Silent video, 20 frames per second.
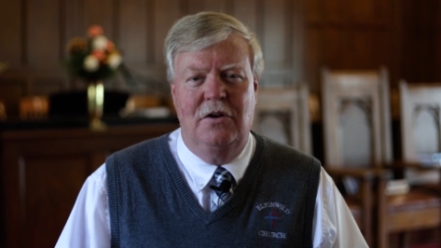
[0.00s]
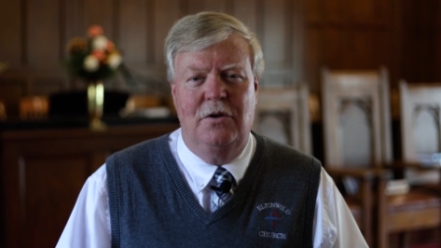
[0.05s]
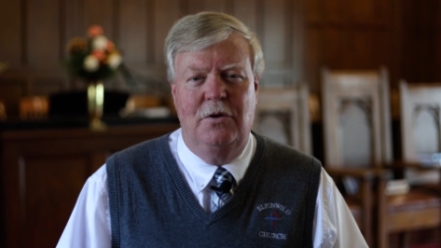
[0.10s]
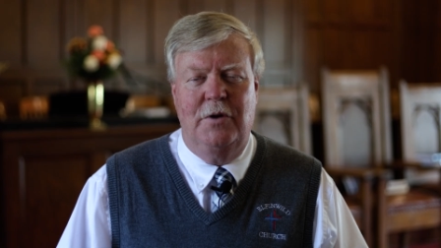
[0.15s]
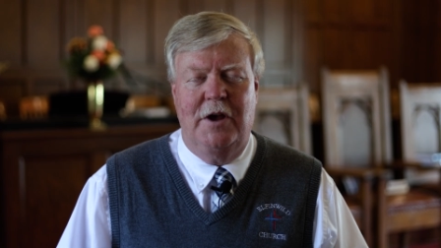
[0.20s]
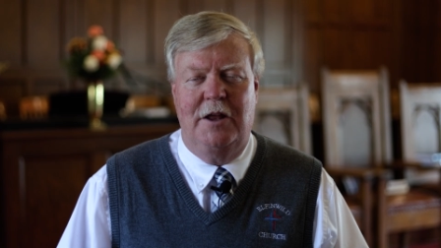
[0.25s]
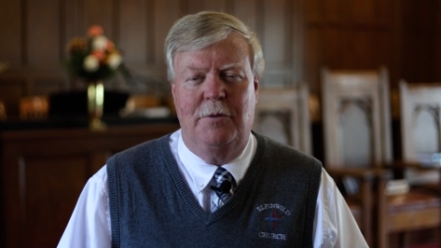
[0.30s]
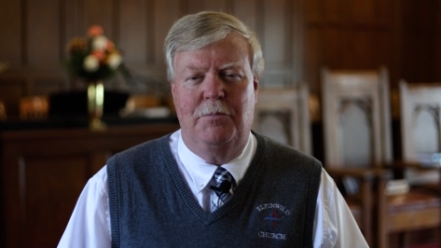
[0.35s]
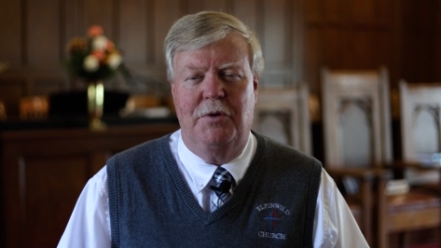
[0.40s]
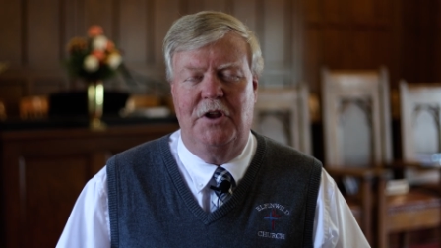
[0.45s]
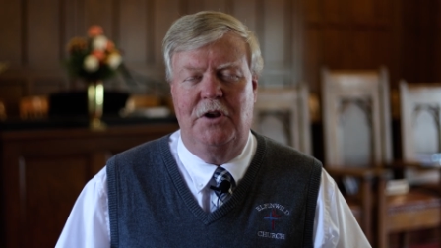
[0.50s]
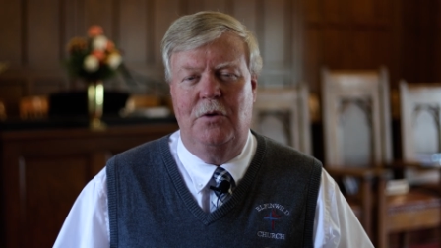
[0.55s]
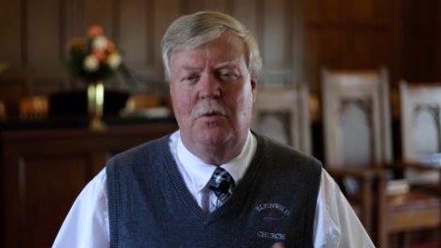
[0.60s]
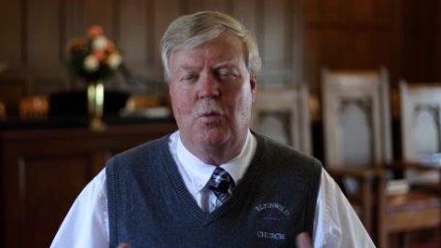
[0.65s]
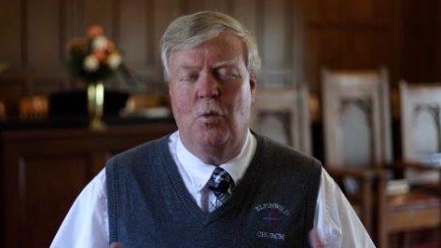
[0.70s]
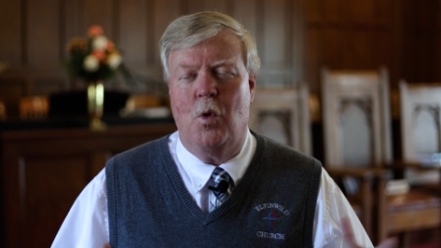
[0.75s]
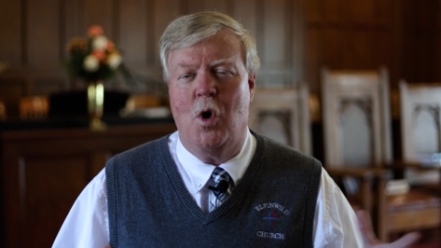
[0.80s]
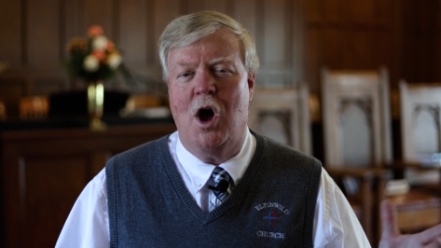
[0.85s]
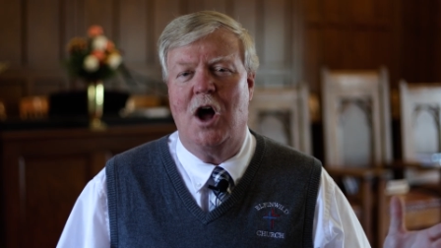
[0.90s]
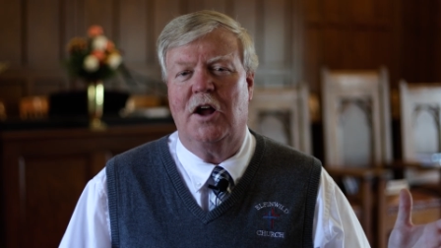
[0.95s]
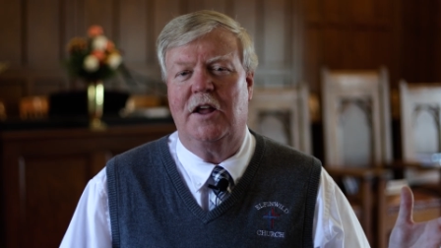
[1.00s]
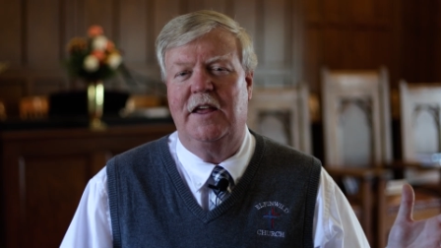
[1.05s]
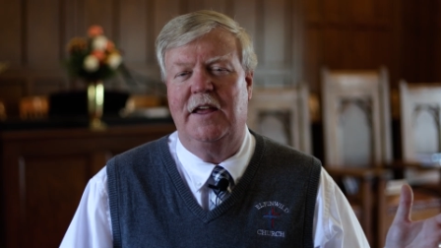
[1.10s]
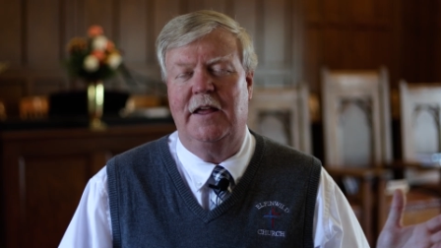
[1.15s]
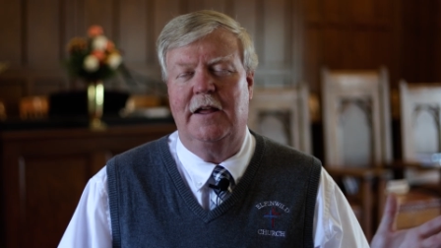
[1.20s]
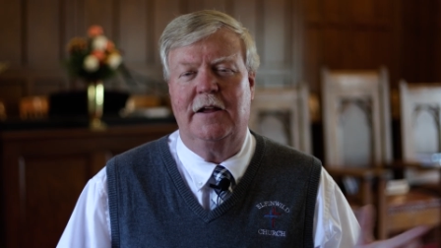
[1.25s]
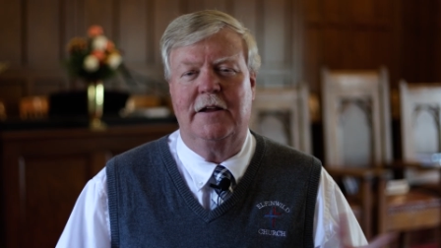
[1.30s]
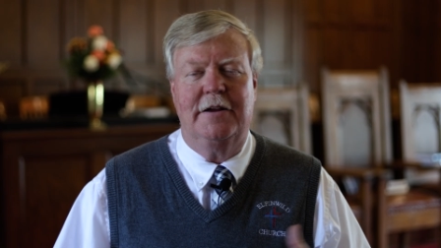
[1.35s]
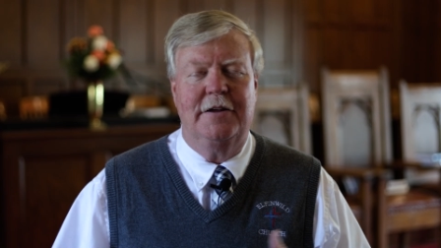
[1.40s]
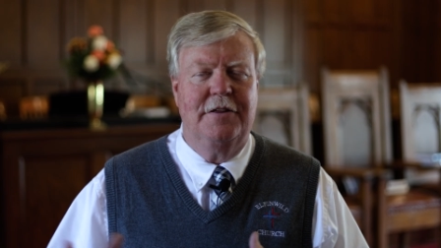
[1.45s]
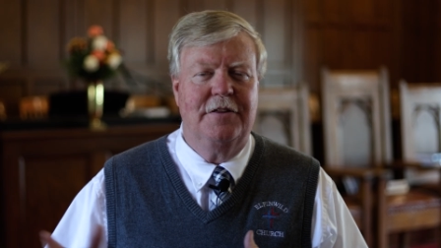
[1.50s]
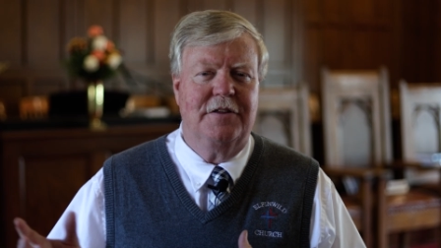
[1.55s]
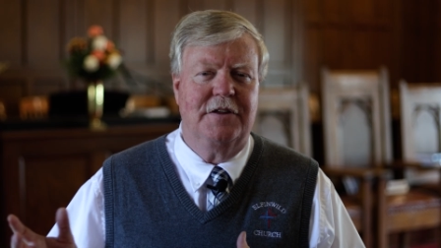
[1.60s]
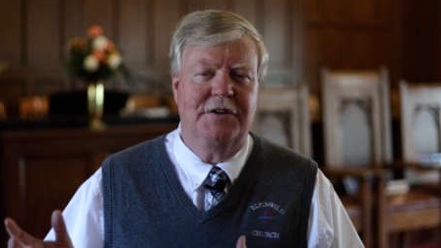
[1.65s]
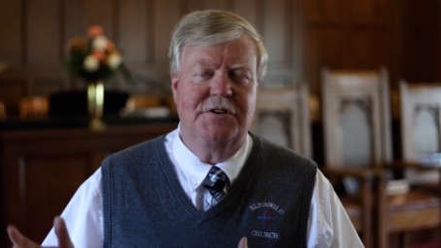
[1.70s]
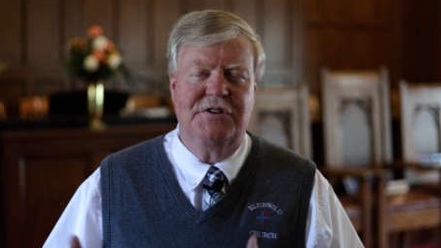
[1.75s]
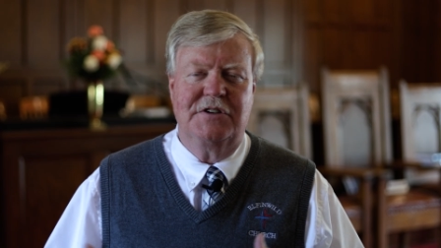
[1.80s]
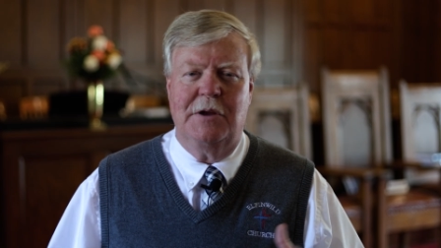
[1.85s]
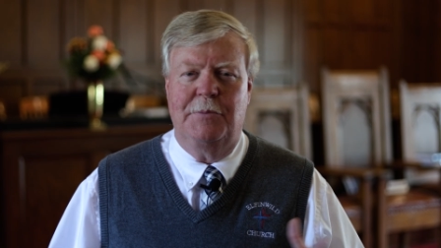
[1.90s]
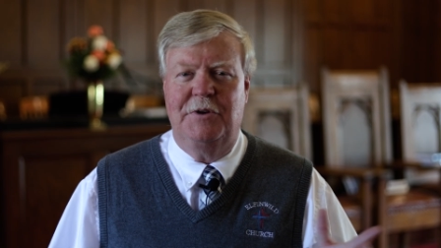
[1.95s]
who had been walking
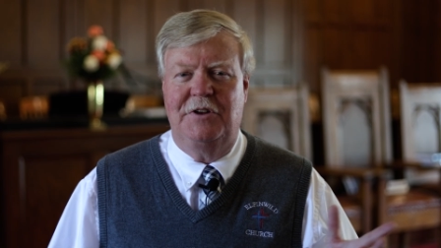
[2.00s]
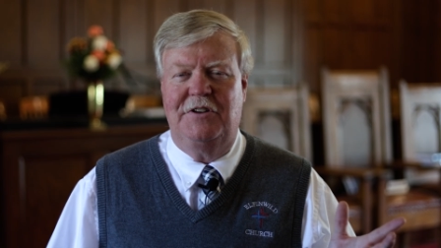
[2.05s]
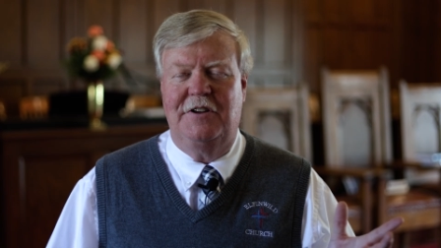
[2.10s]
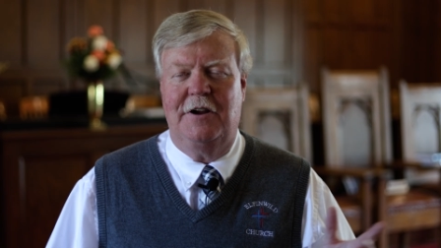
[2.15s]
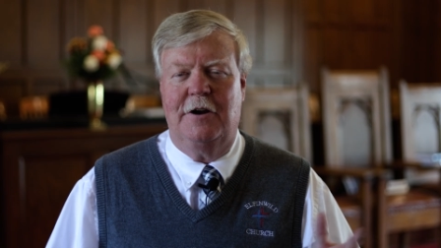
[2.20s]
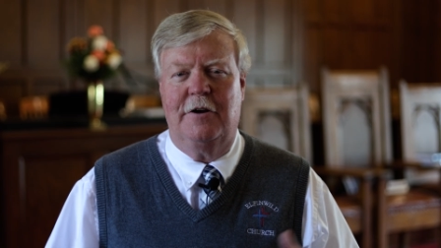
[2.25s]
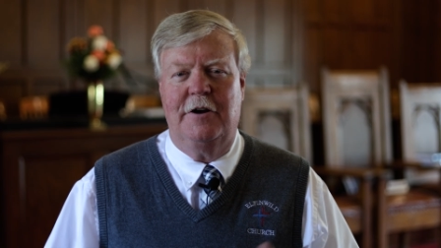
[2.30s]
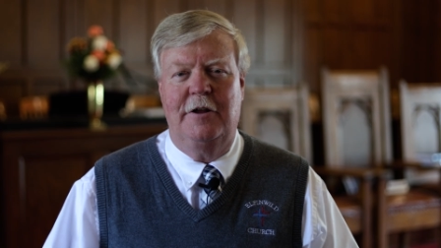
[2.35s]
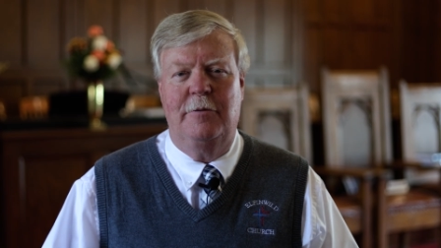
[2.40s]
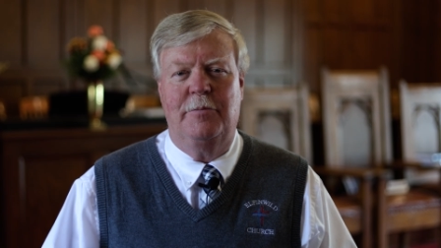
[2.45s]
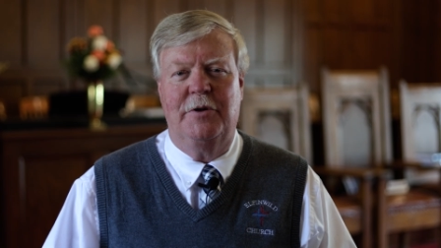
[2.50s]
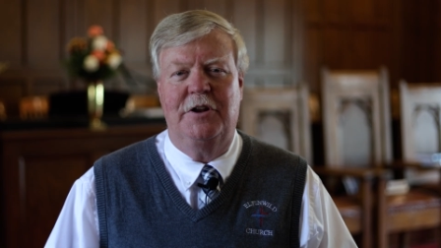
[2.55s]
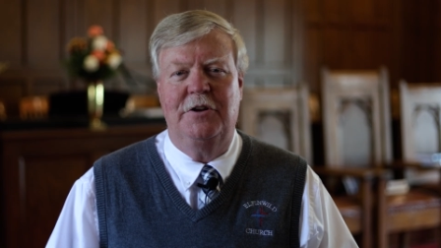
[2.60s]
the cemetery,